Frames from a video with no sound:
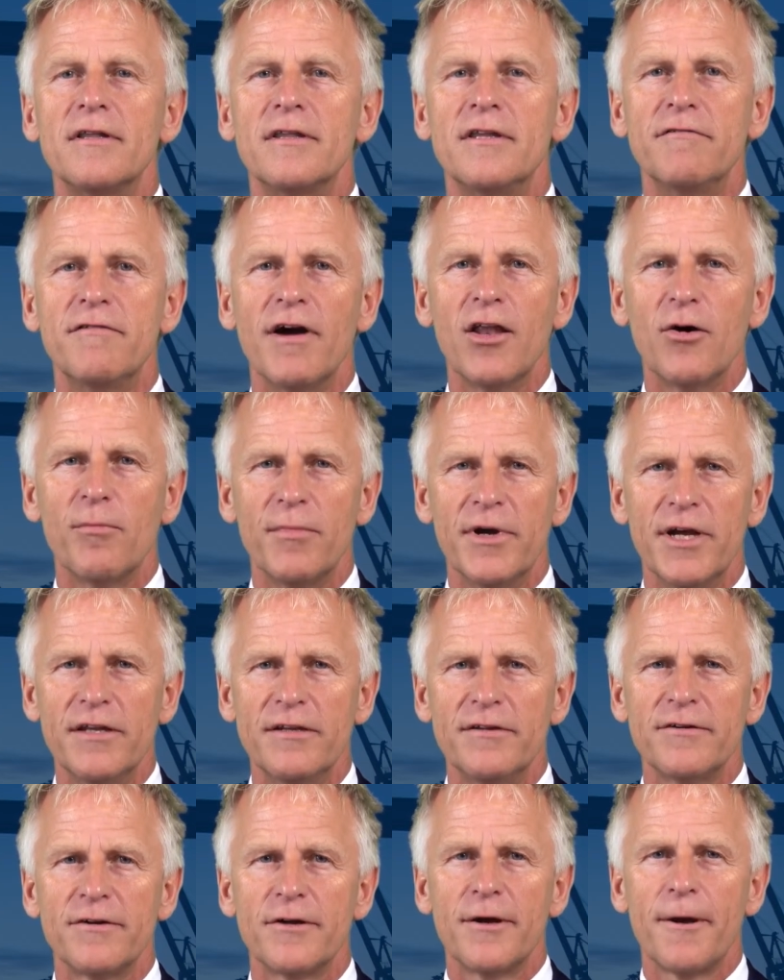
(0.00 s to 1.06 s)
development
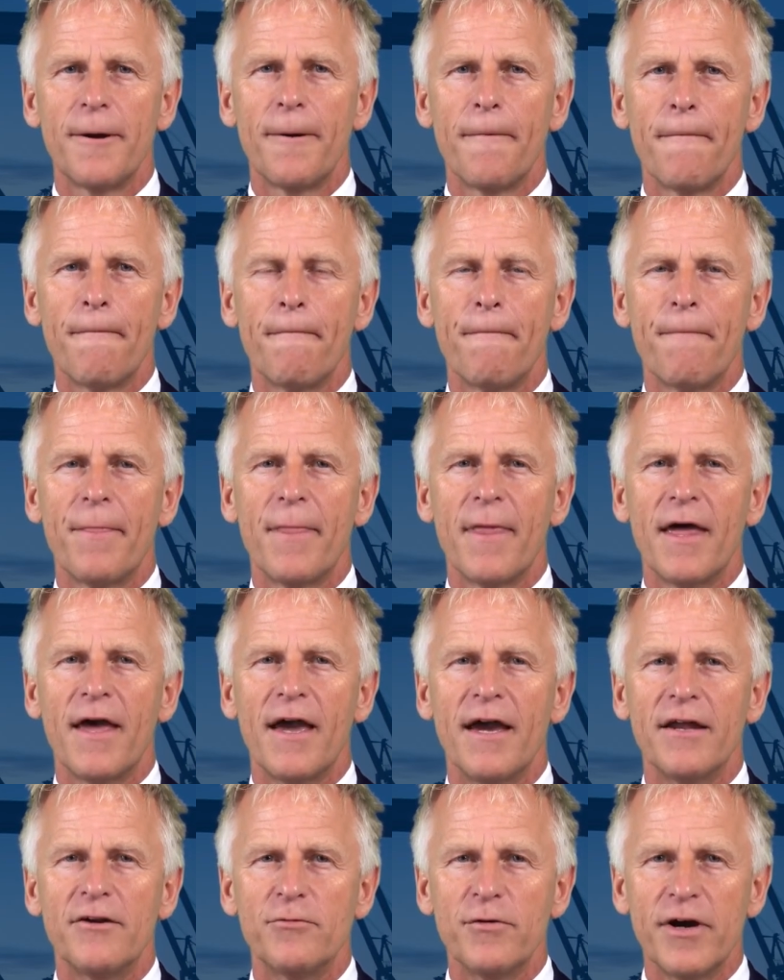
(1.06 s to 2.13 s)

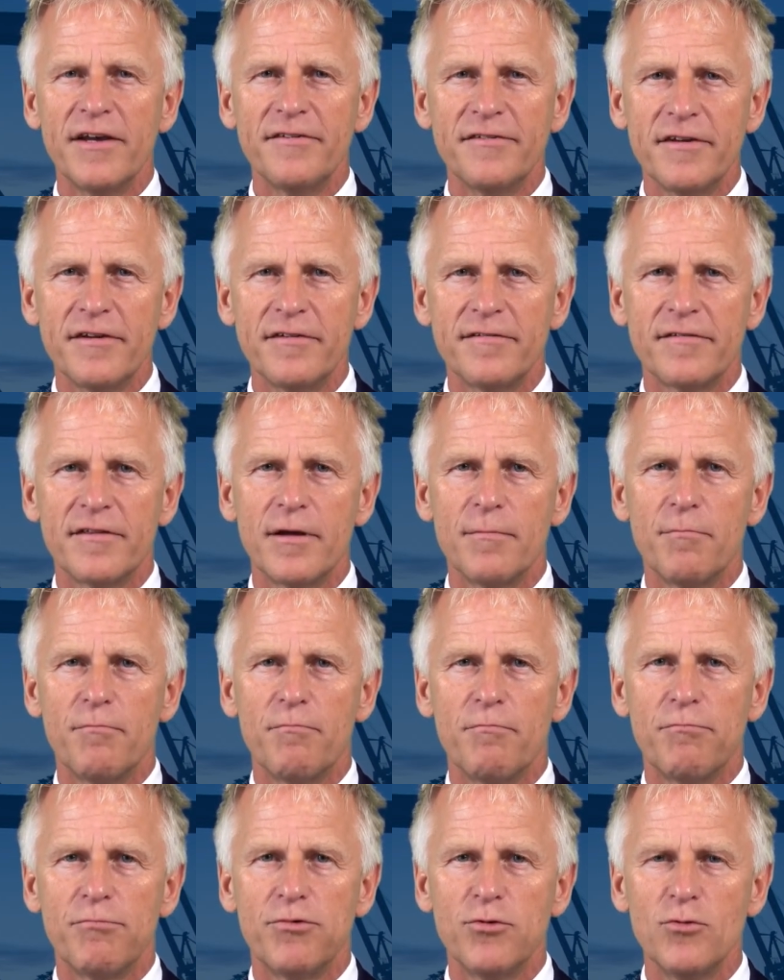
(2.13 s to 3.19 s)
addresses the
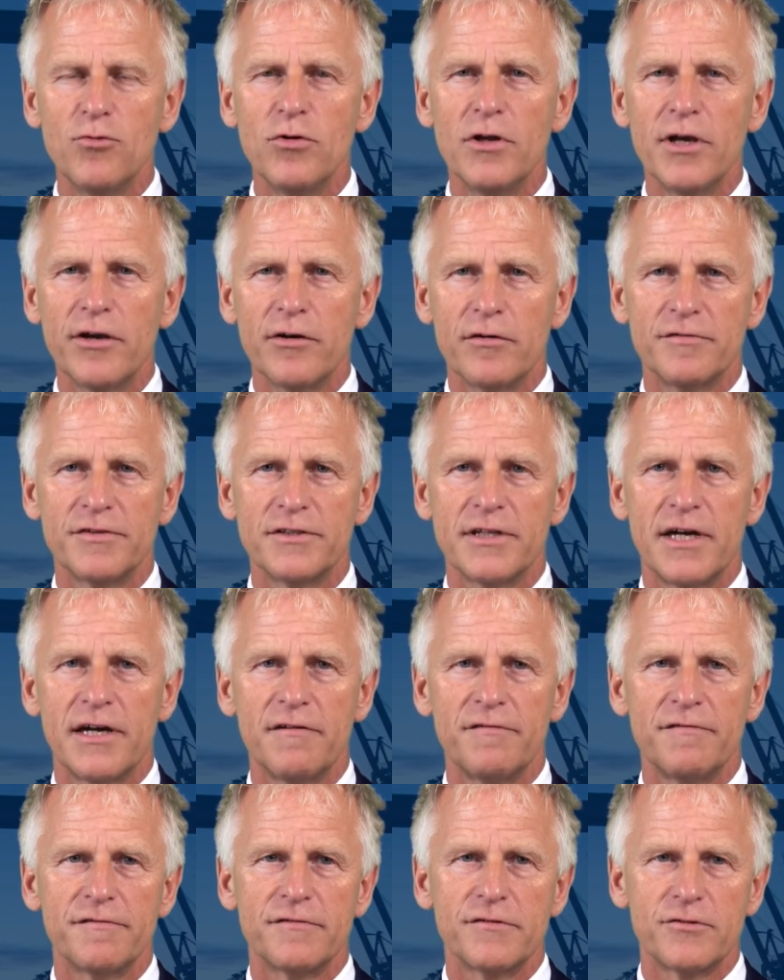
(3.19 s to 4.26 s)
pooling of
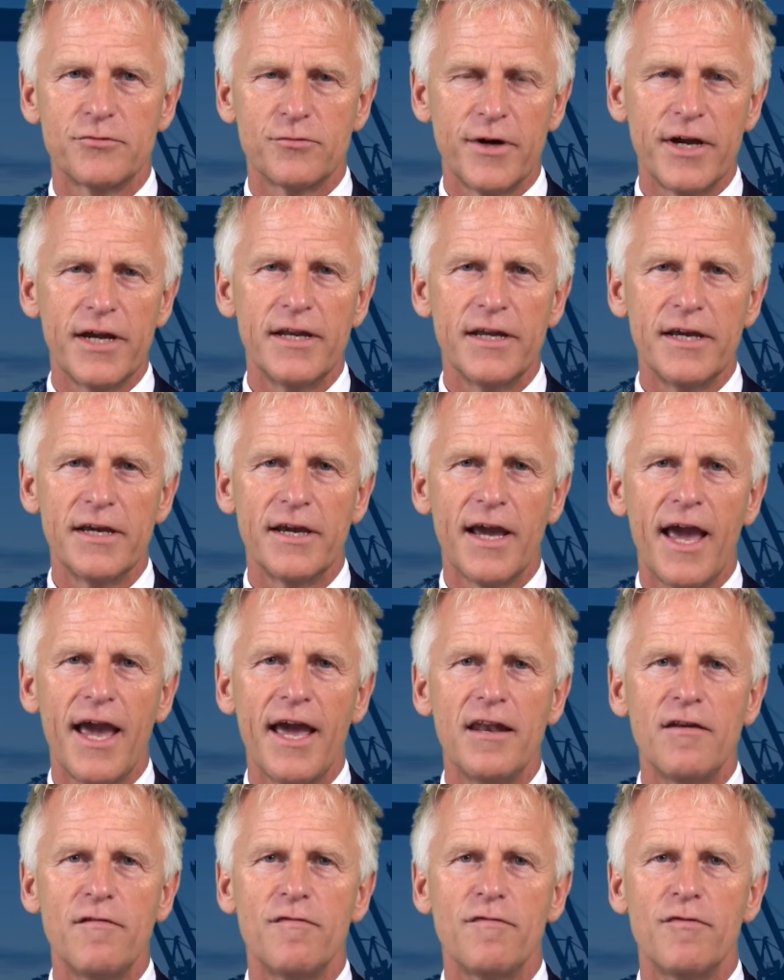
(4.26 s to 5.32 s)
staff, training
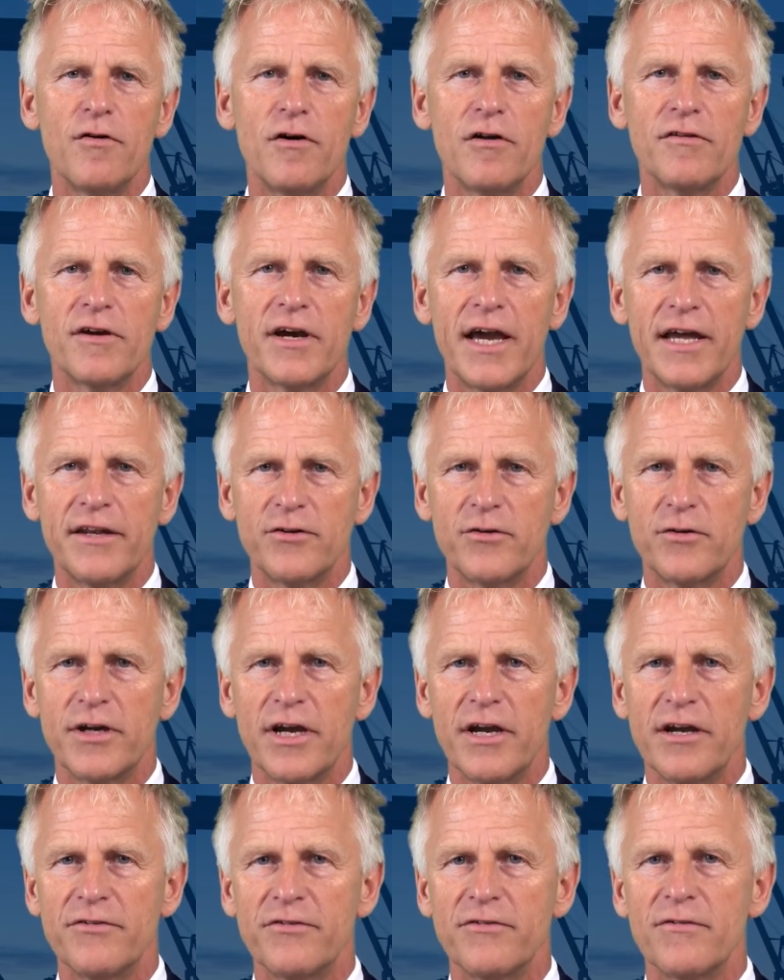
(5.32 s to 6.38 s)
and further
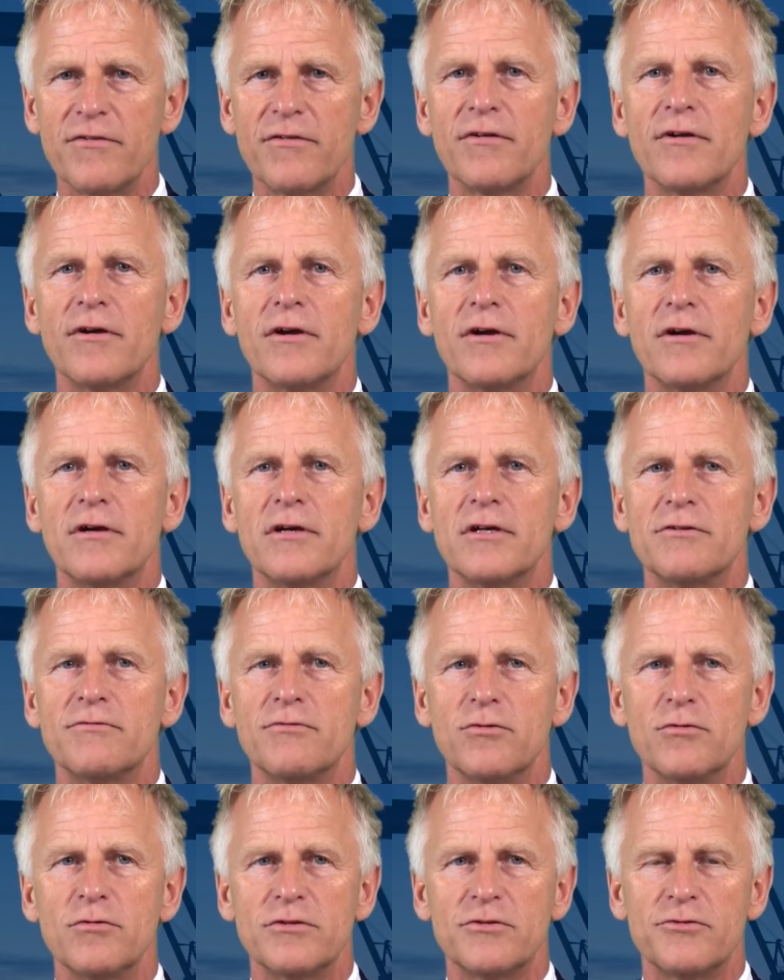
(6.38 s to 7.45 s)
education
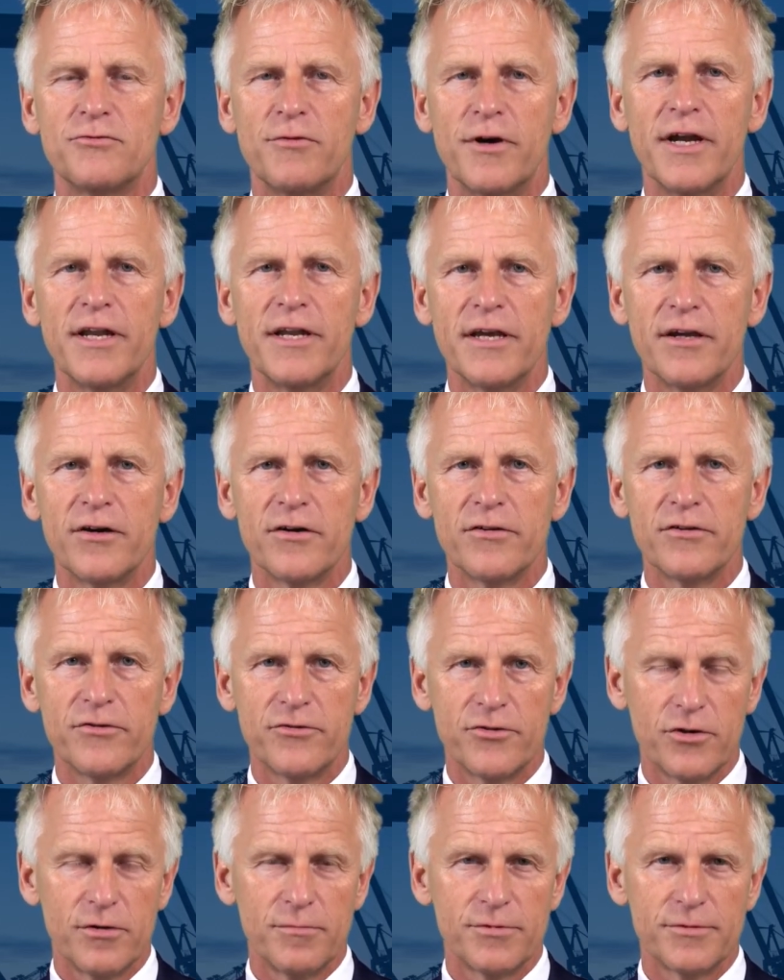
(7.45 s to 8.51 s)
through training on the
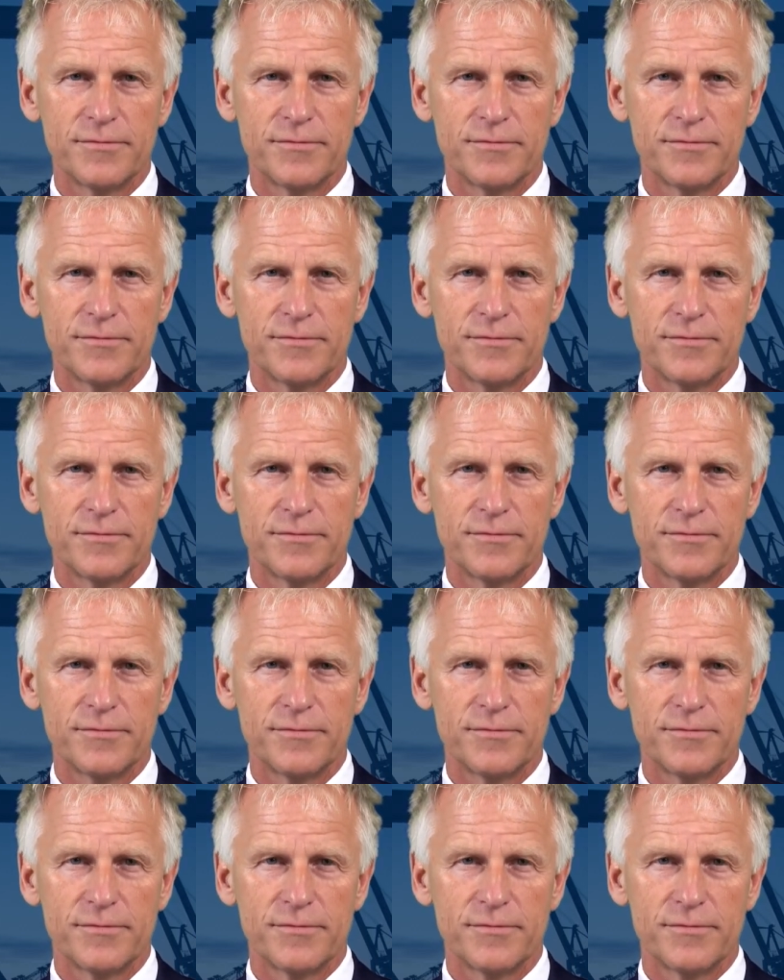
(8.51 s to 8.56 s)
job.